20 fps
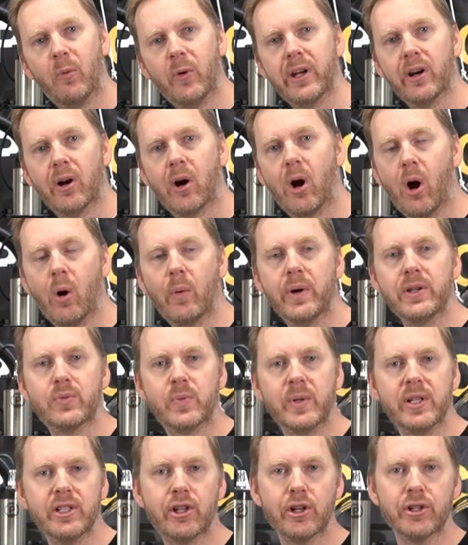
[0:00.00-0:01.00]
we are always
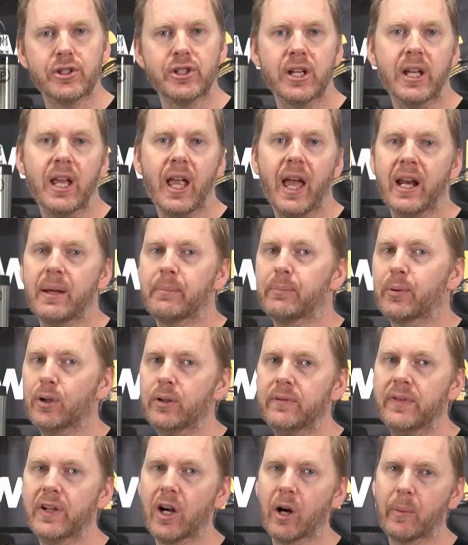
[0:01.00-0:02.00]
researching and
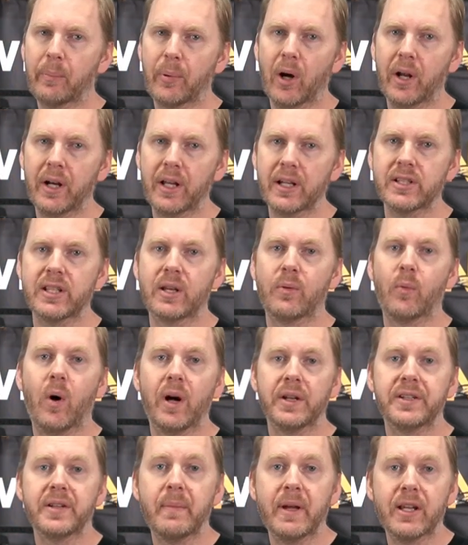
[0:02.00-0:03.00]
improving our products and
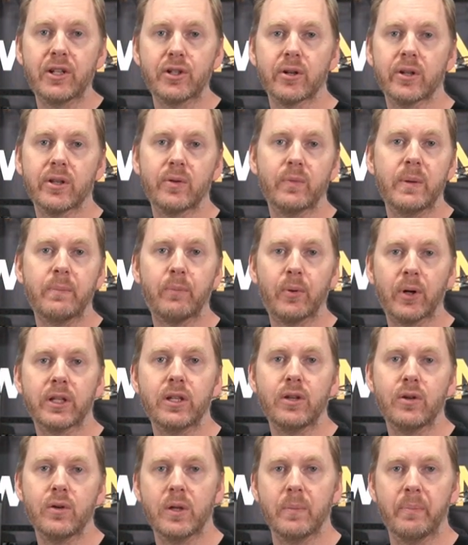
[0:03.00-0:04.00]
want to make sure that we bring
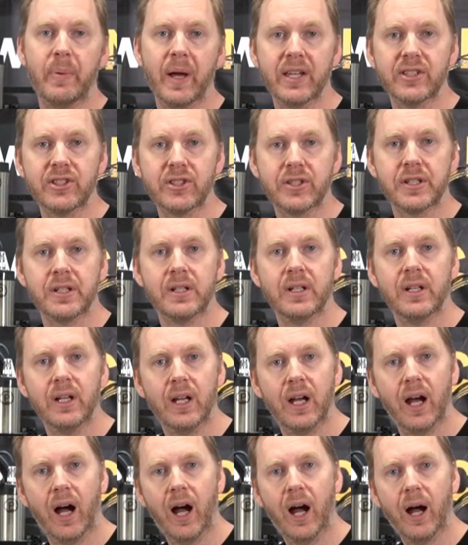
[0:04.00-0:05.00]
you the best
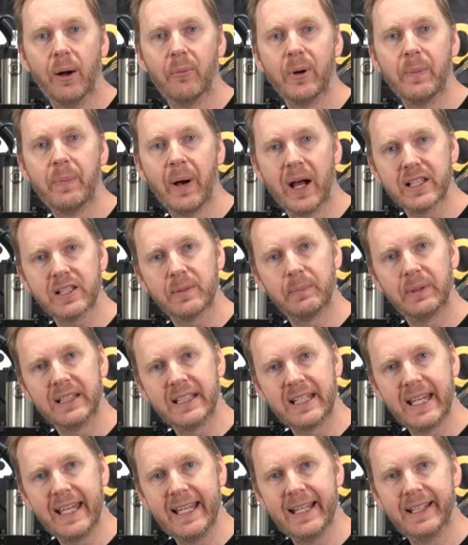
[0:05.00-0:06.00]
um, we possibly
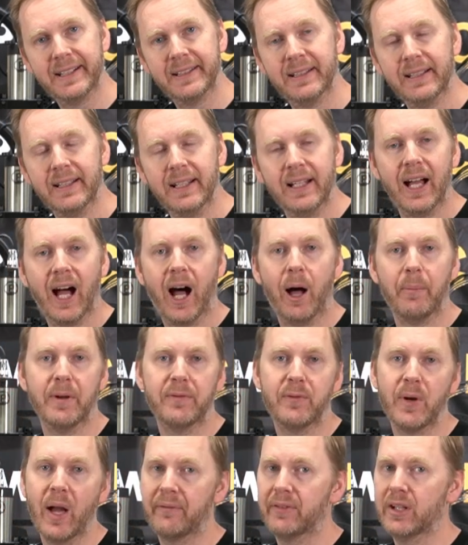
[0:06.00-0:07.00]
can. Um,
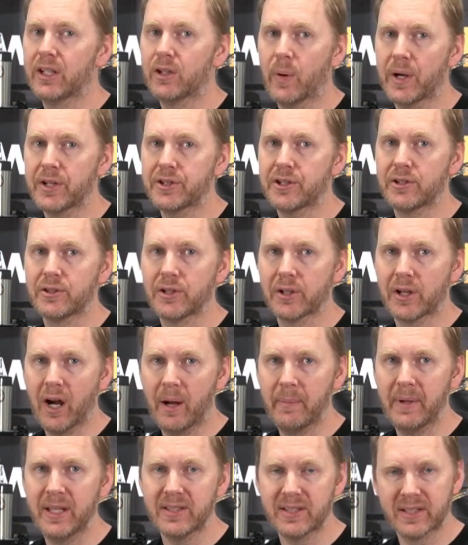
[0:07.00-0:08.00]
if you have any questions or
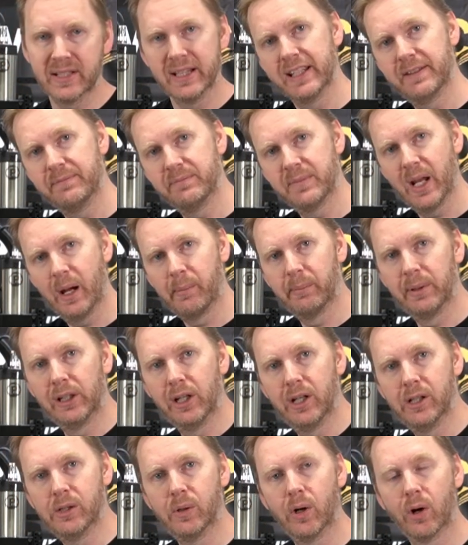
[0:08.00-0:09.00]
comments, leave them down
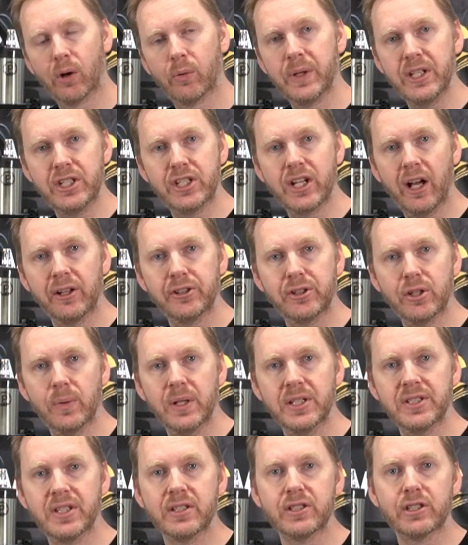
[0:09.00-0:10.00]
below or reach out to
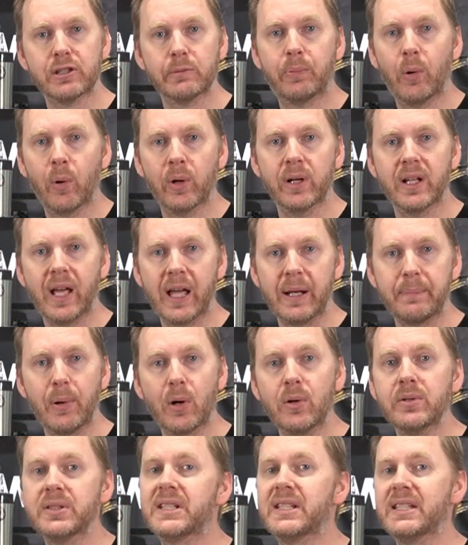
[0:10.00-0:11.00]
us at support at
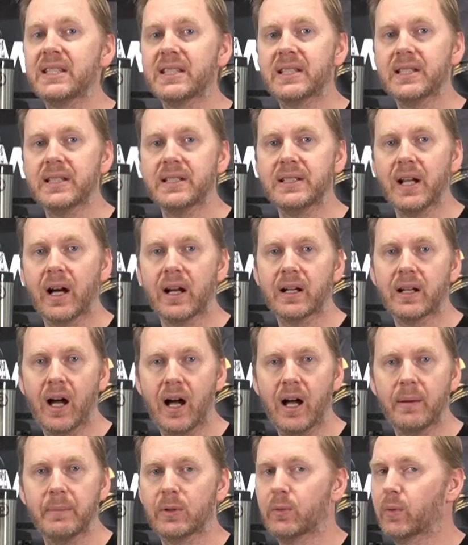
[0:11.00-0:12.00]
pwn C N C dot
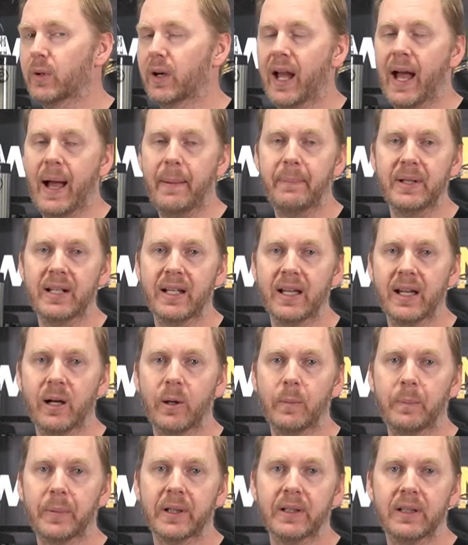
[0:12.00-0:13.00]
com, and we're happy to
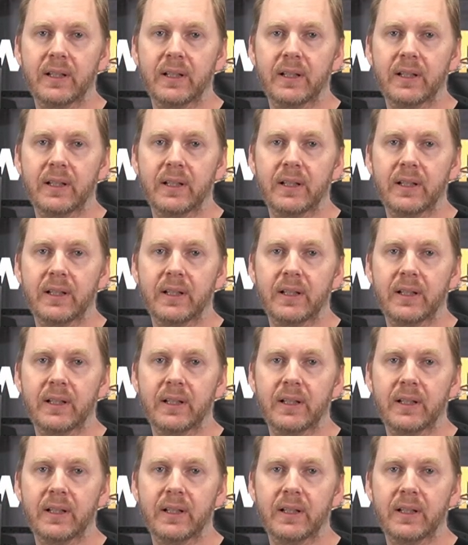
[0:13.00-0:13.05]
help.